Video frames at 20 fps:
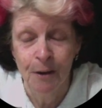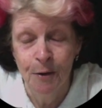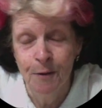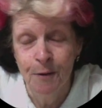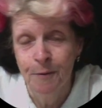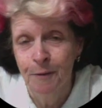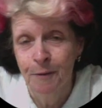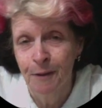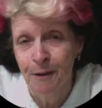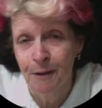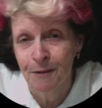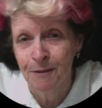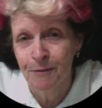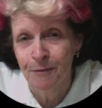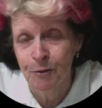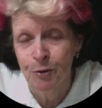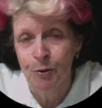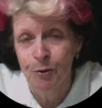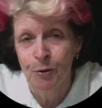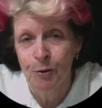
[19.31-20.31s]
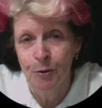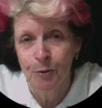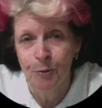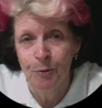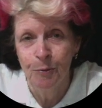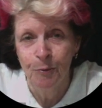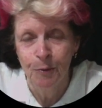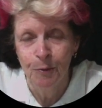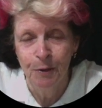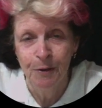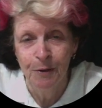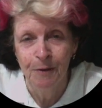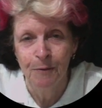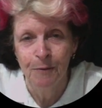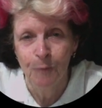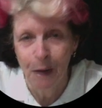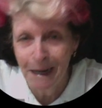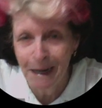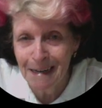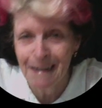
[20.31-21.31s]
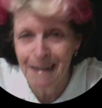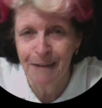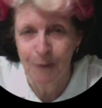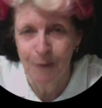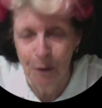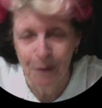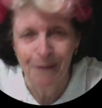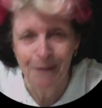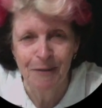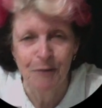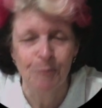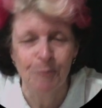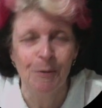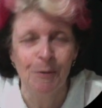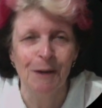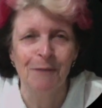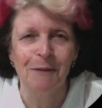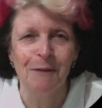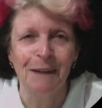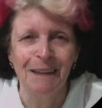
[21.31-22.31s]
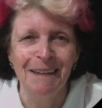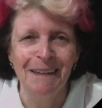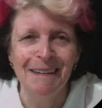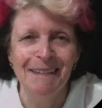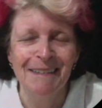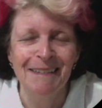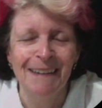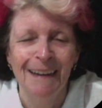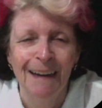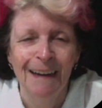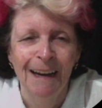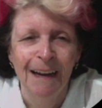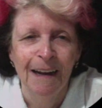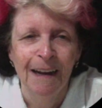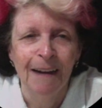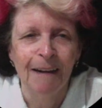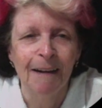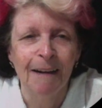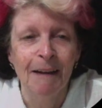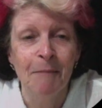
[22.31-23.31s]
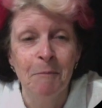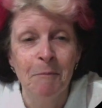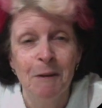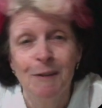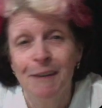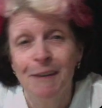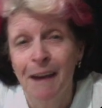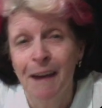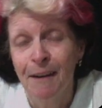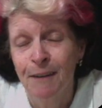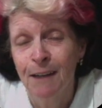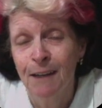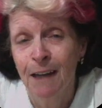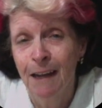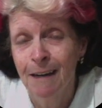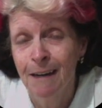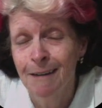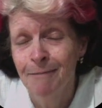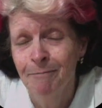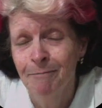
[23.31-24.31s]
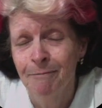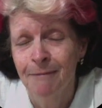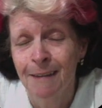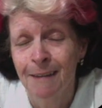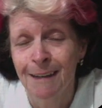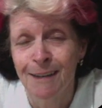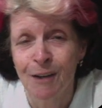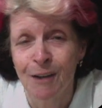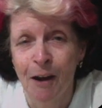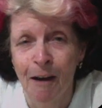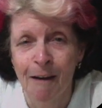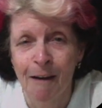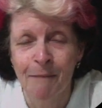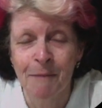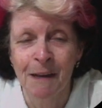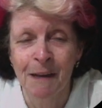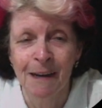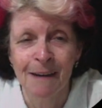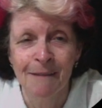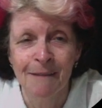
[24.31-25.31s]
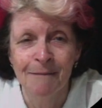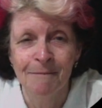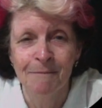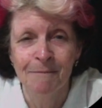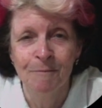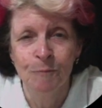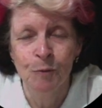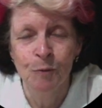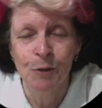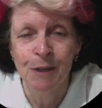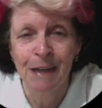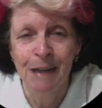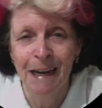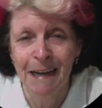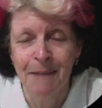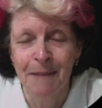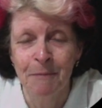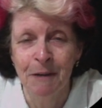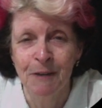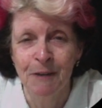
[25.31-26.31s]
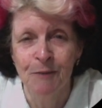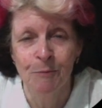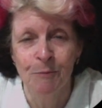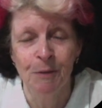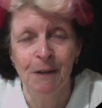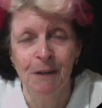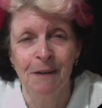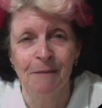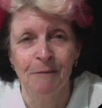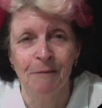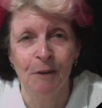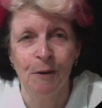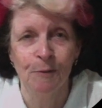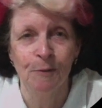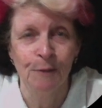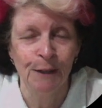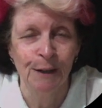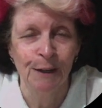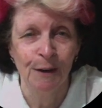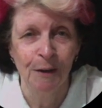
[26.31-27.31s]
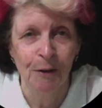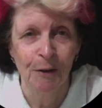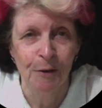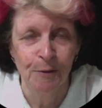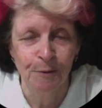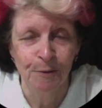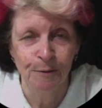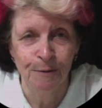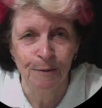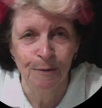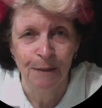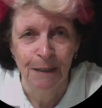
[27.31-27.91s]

For those of you who were waiting on it to be released, I miscalculated the time that it would take me to be involved in a local